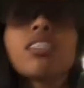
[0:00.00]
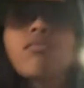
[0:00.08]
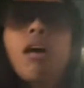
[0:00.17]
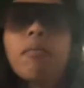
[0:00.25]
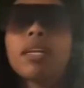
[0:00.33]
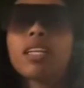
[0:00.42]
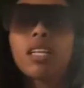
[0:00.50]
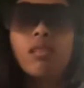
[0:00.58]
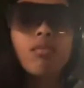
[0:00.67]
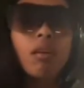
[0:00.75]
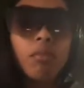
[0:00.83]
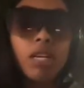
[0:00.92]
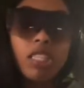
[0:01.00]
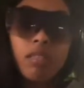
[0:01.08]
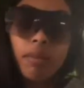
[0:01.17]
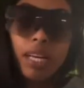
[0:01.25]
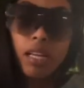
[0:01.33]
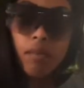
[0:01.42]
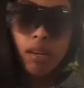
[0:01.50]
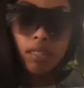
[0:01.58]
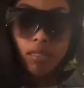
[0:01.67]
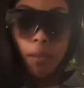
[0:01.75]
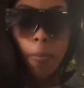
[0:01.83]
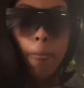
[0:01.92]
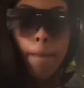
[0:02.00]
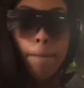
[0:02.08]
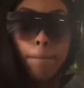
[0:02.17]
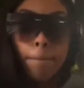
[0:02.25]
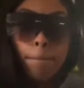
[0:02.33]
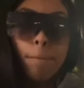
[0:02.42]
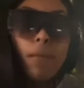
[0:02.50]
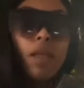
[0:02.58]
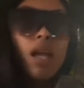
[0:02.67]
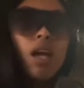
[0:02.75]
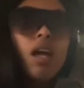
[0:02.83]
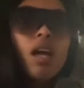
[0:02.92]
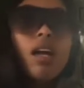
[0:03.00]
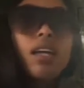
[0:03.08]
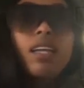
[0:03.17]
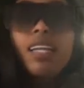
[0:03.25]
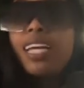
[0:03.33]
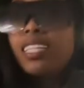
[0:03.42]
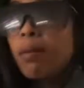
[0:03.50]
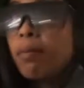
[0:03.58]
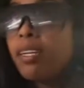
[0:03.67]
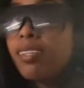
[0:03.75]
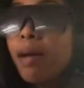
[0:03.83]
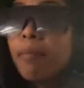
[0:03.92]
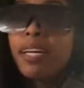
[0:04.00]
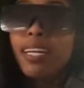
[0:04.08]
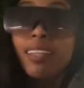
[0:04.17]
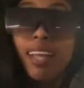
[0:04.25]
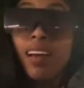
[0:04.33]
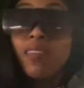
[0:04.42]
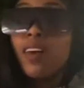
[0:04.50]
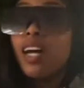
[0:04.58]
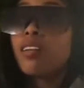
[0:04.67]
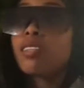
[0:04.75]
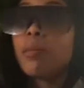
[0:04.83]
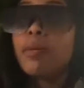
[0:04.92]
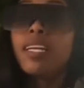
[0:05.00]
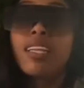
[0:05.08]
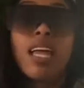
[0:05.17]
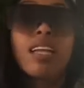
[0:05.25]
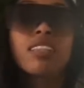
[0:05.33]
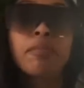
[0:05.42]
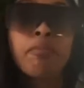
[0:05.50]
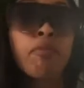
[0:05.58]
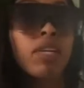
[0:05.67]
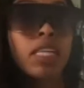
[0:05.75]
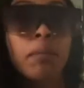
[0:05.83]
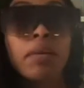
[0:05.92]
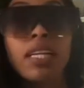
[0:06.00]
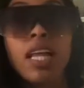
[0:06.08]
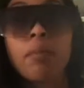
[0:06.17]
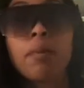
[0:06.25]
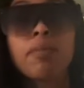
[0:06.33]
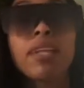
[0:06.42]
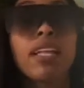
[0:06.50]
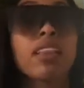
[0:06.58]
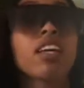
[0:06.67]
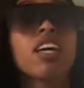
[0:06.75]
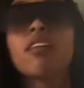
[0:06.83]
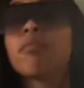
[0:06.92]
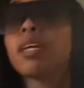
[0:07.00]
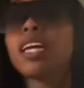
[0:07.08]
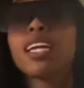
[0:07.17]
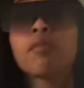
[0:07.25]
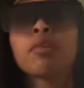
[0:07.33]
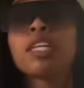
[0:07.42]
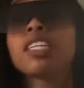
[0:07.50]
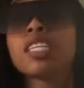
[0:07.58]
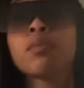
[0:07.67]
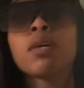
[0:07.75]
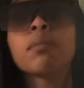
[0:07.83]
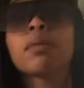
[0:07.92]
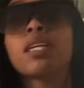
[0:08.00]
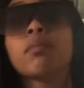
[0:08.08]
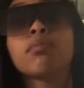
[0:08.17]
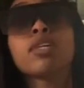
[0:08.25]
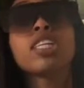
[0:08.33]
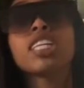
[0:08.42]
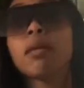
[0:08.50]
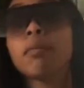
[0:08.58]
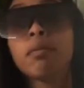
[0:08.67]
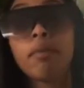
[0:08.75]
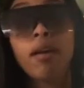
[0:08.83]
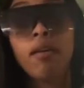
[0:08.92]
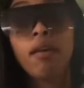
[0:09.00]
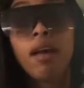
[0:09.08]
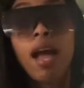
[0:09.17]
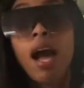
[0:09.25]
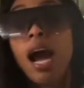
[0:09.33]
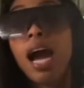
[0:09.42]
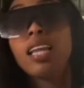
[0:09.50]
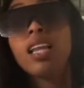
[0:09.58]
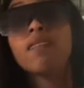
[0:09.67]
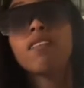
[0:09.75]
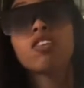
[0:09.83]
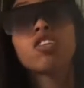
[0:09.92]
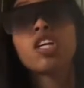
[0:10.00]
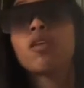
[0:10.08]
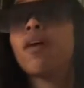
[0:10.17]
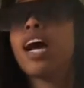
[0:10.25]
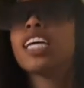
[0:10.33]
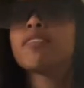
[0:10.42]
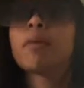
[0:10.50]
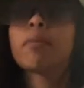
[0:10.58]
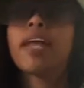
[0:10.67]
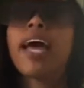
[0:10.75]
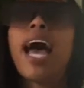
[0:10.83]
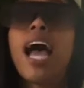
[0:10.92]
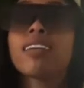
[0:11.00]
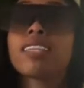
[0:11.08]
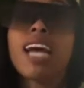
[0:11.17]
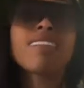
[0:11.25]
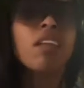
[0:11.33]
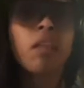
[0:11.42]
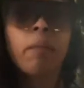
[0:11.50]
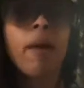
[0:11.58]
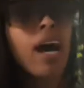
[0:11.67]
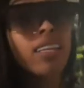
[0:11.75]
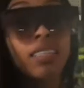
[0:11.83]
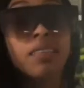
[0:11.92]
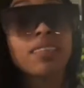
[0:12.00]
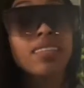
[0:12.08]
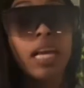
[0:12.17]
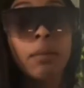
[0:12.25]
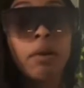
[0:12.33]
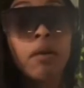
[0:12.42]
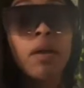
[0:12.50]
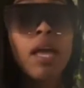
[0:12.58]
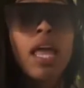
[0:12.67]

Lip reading: That's why I'm in the club so much. But anyways, in the last couple years, I've been getting a lot of followers. I've been getting a lot of support. I've been getting a lot of people that love me and that really support me and appreciate me, bro. I love the genuine-ass people that actually have something positive to say, bro.